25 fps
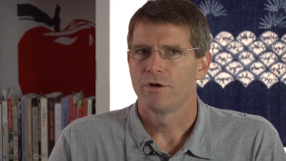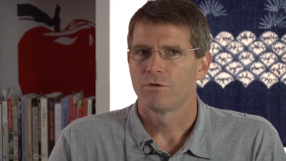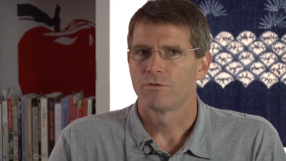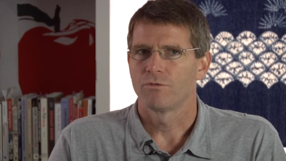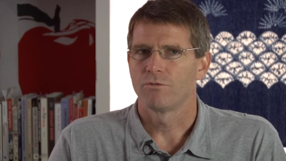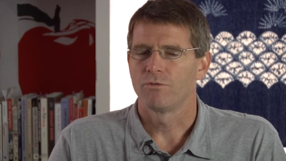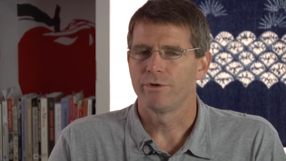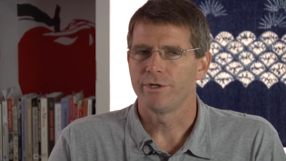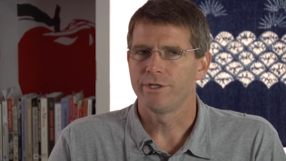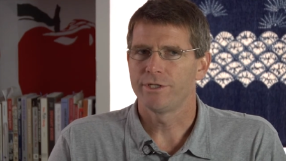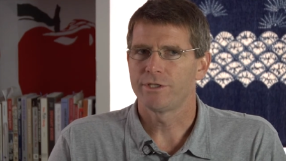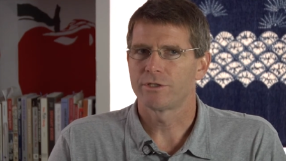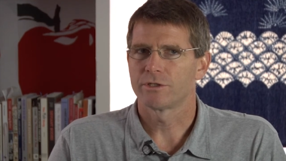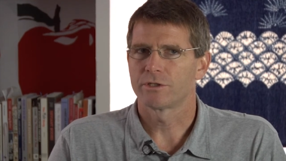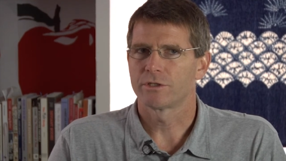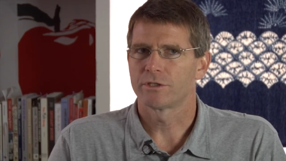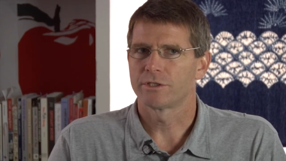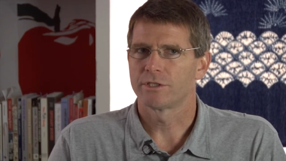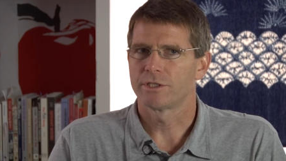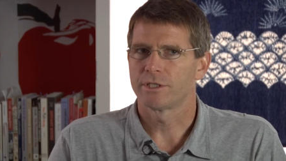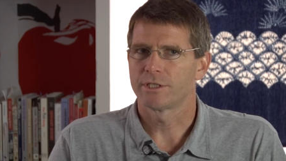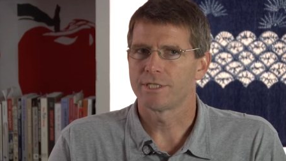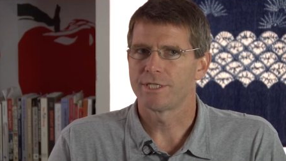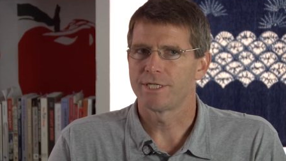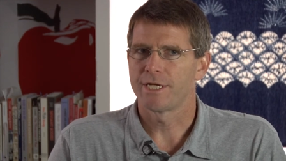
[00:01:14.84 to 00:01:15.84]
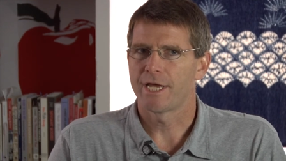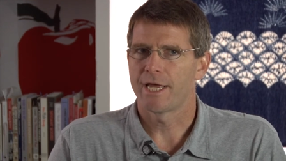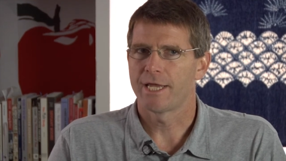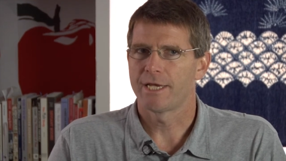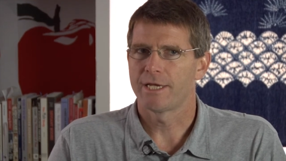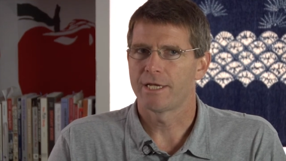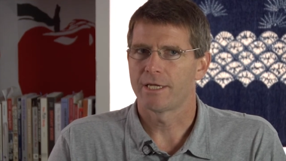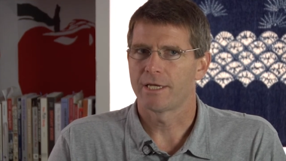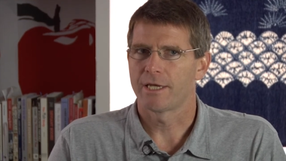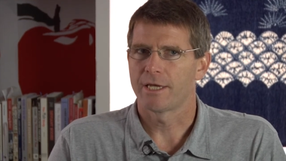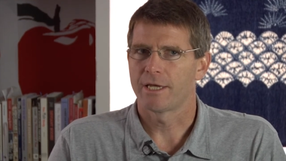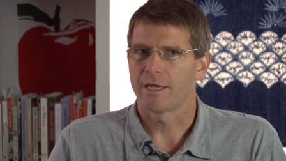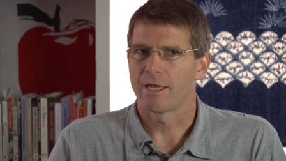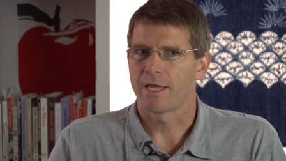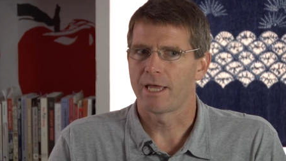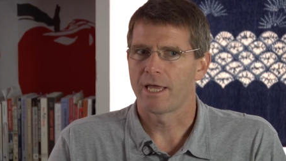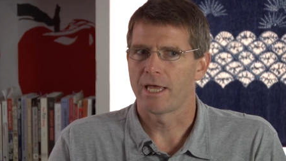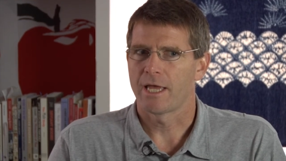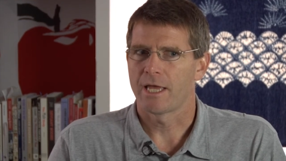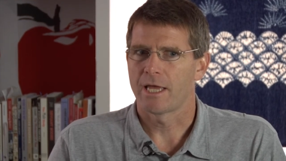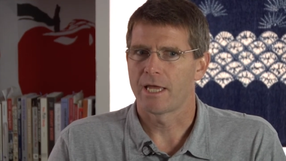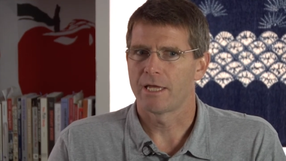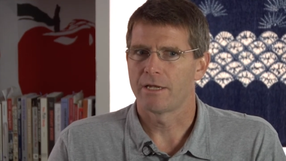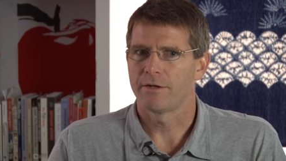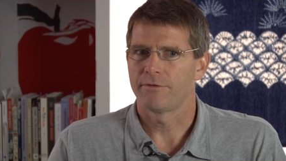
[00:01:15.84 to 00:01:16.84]
research agenda
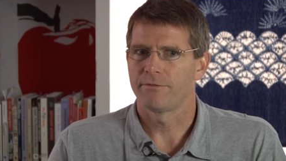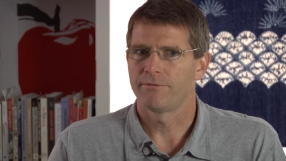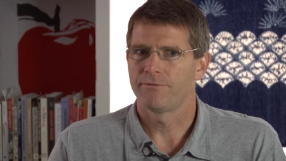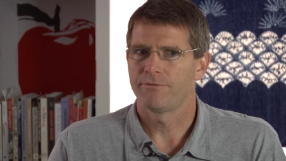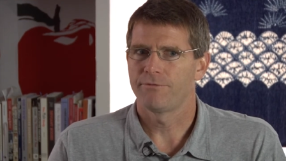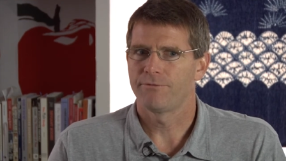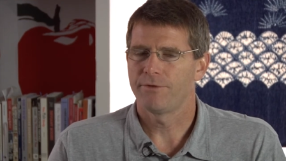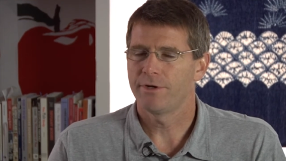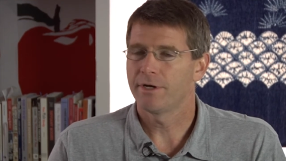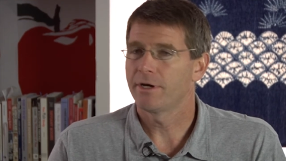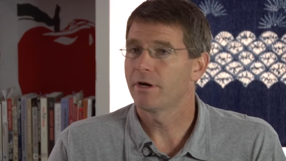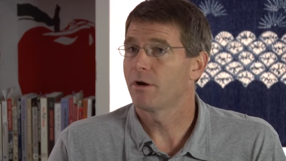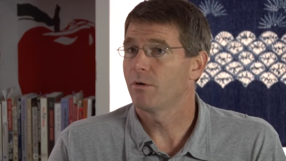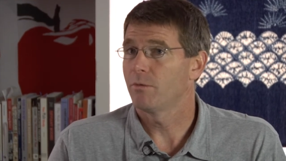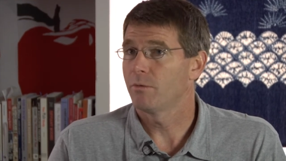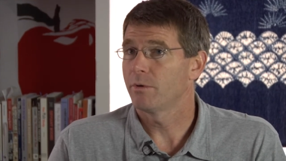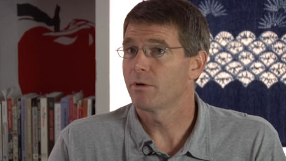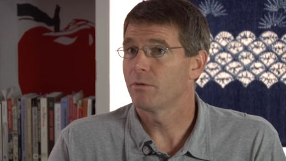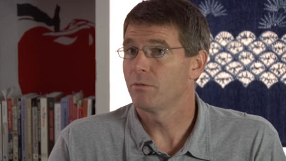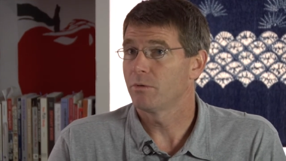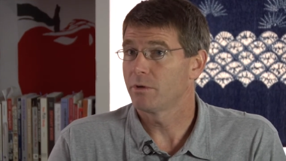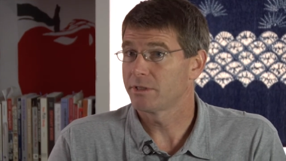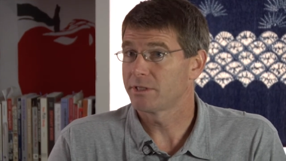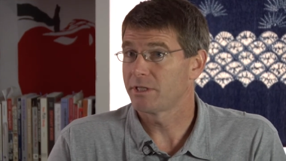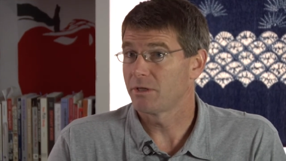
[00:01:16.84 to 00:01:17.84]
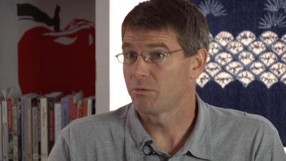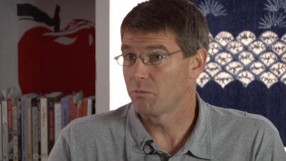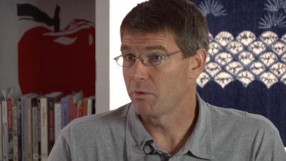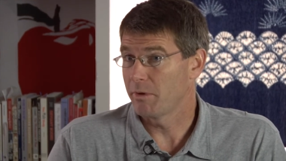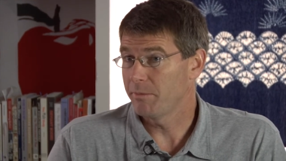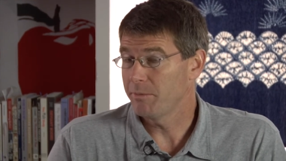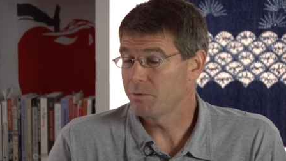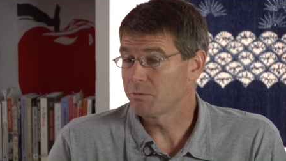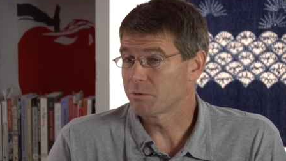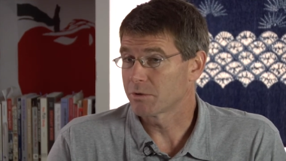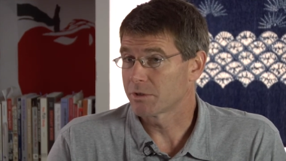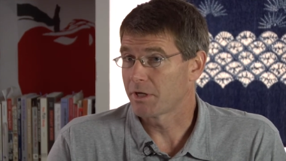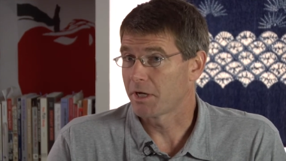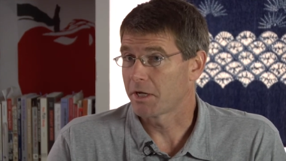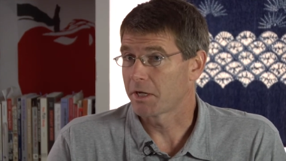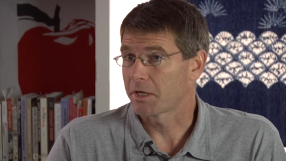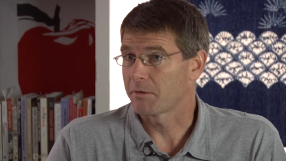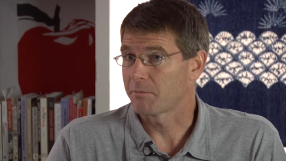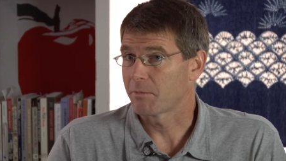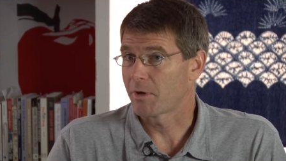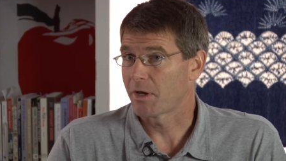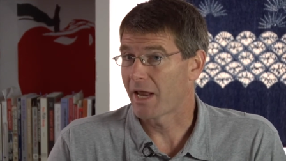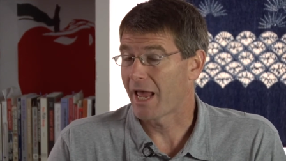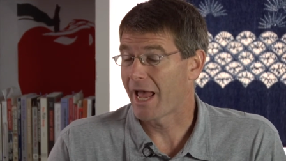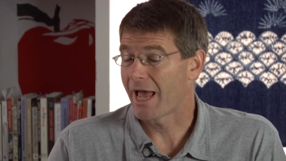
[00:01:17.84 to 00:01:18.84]
and figure out what it was that women were talking about.